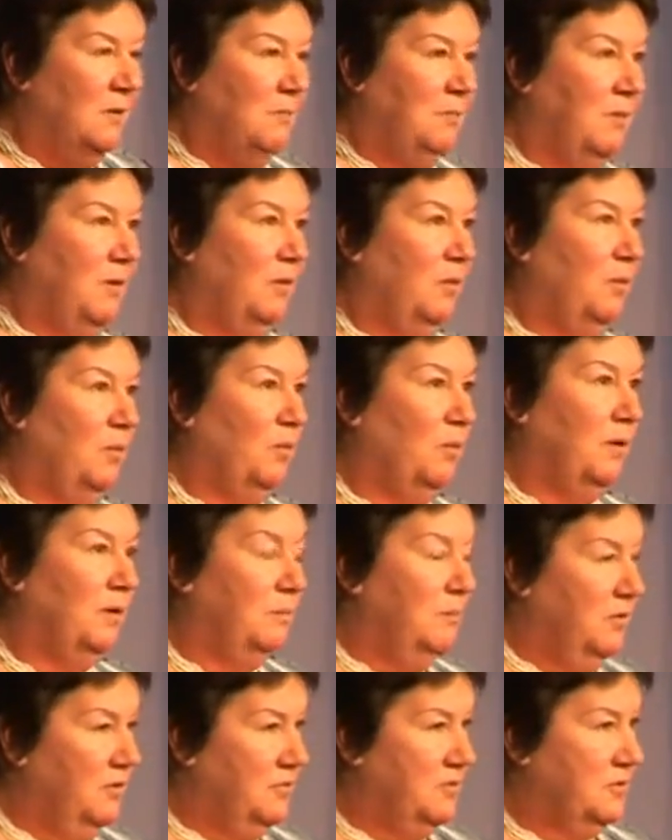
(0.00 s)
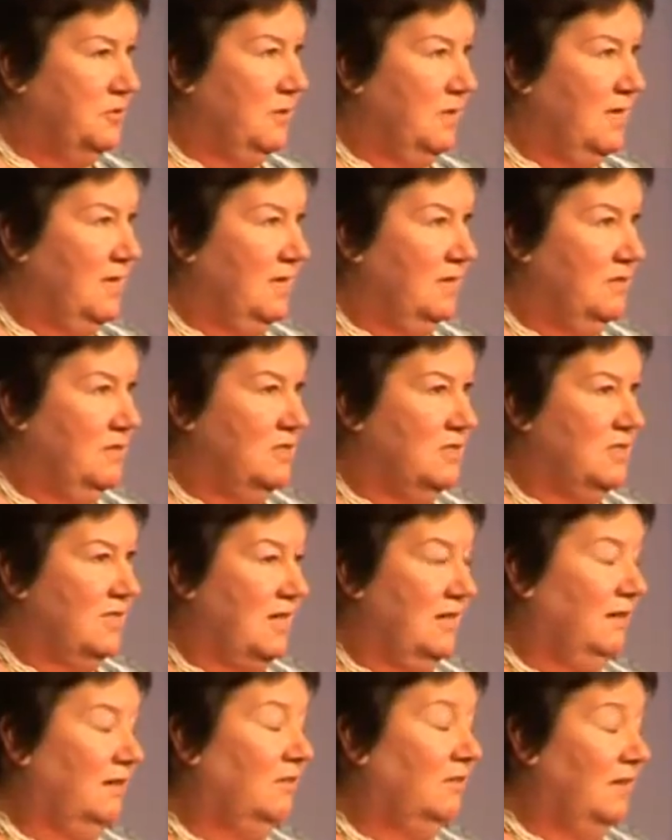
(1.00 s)
But we moved to a house
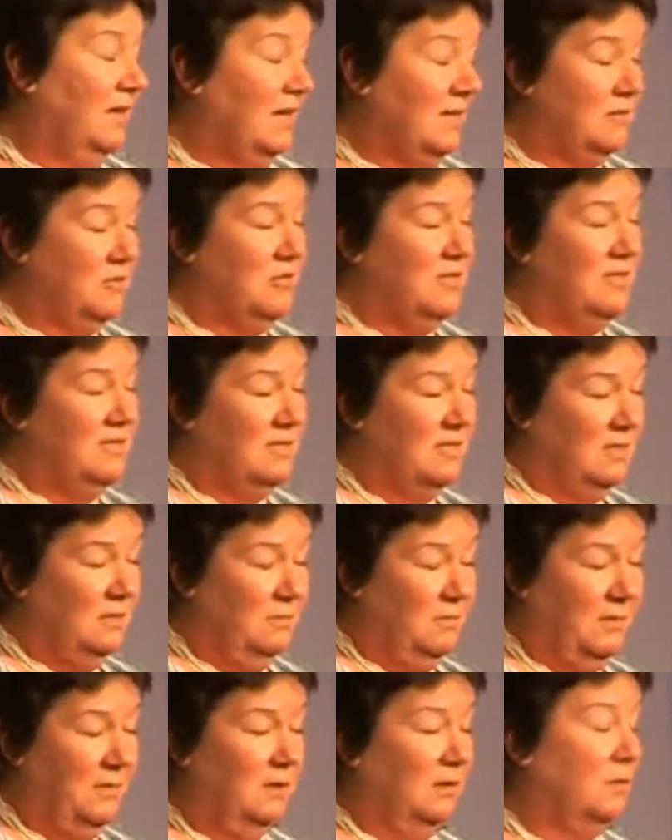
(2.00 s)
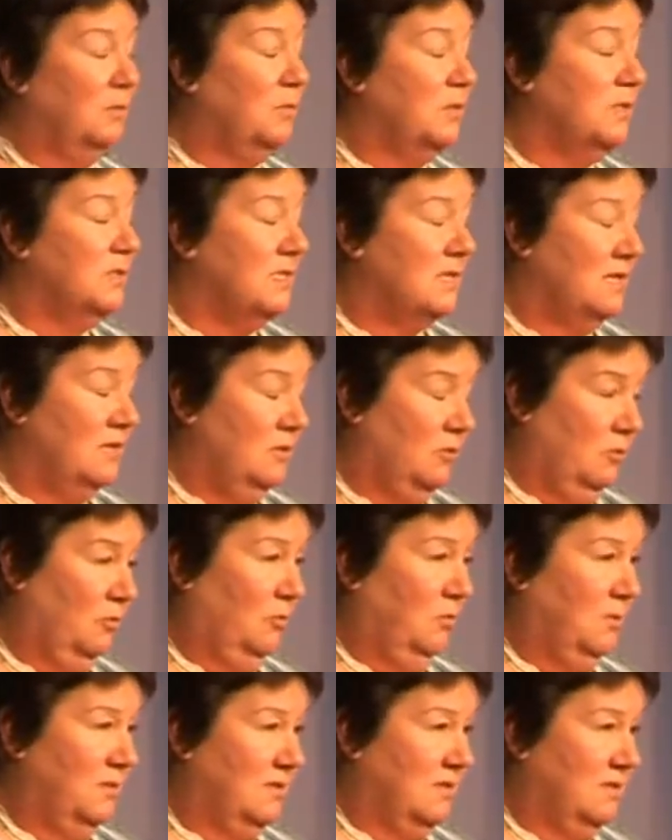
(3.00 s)
and our electricity bill was
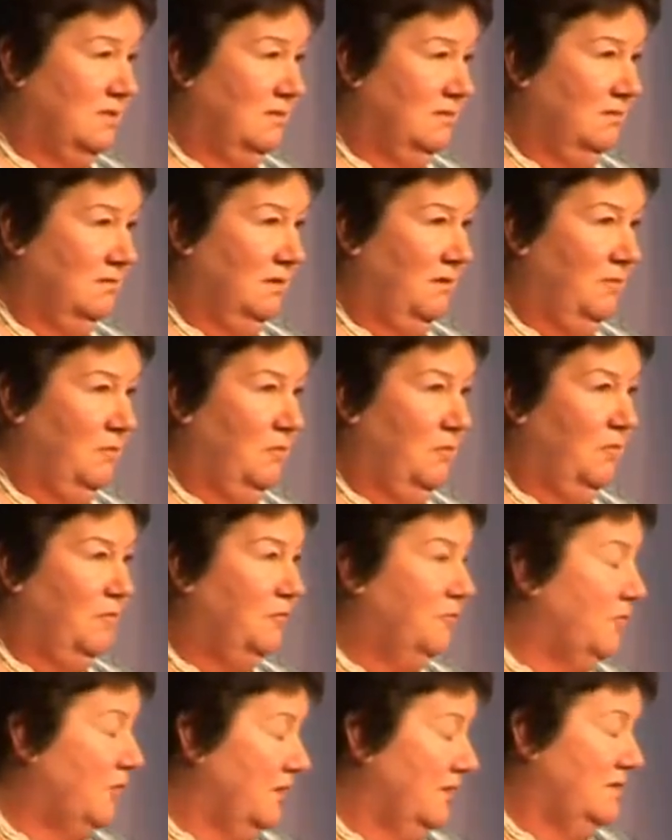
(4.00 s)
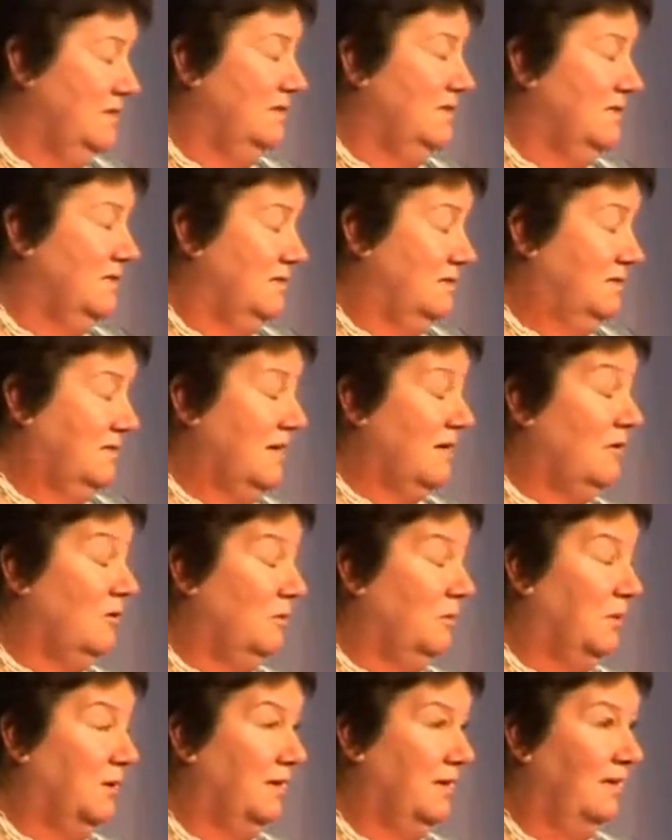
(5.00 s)
enormous, frightened us
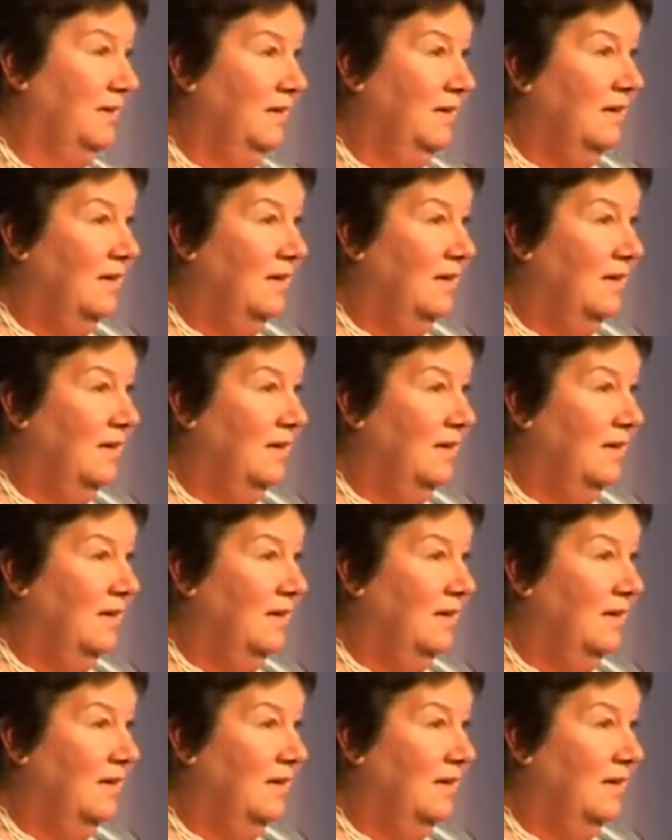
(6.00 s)
terribly.